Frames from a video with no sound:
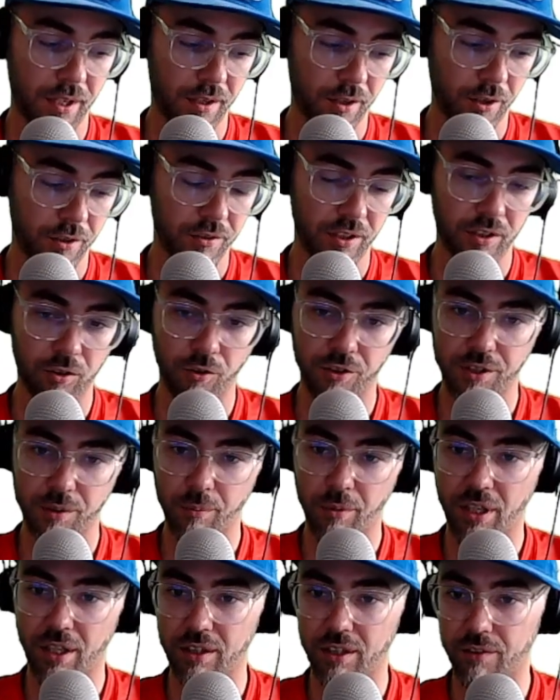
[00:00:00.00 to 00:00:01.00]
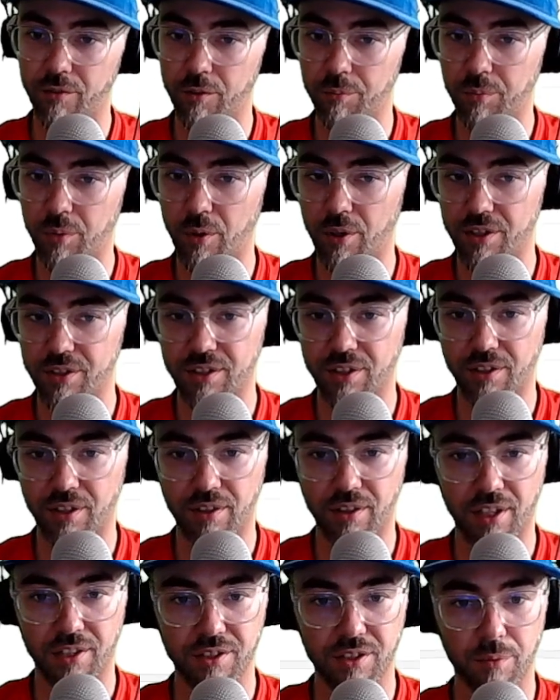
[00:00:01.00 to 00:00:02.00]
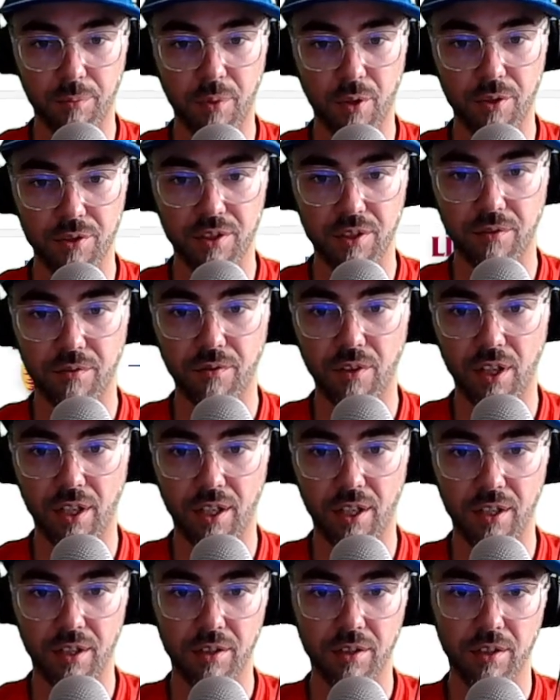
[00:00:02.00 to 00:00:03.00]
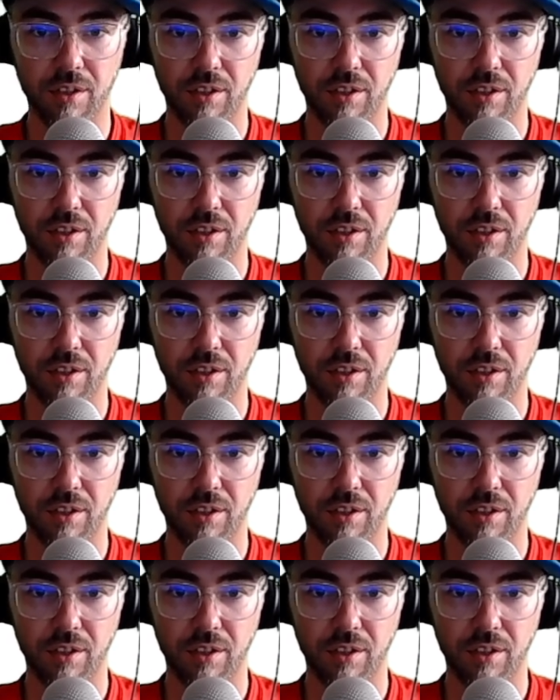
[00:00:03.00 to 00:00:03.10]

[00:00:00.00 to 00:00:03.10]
only losing by 11 points. I think that's the positive there.